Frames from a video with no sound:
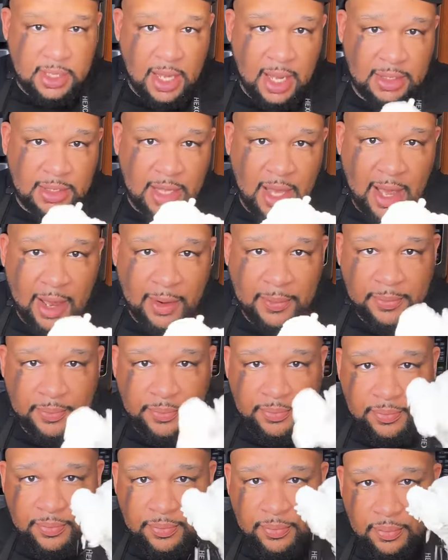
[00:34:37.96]
just like
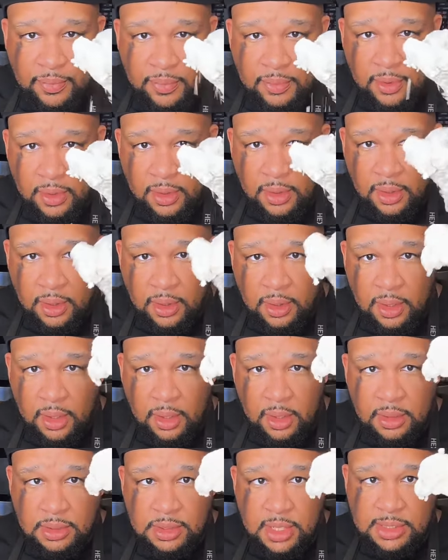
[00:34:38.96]
that,
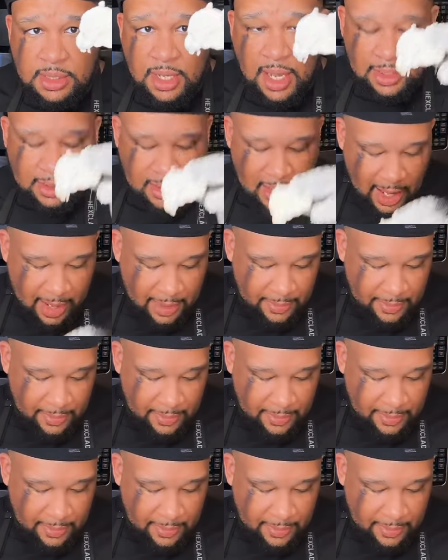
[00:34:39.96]
just like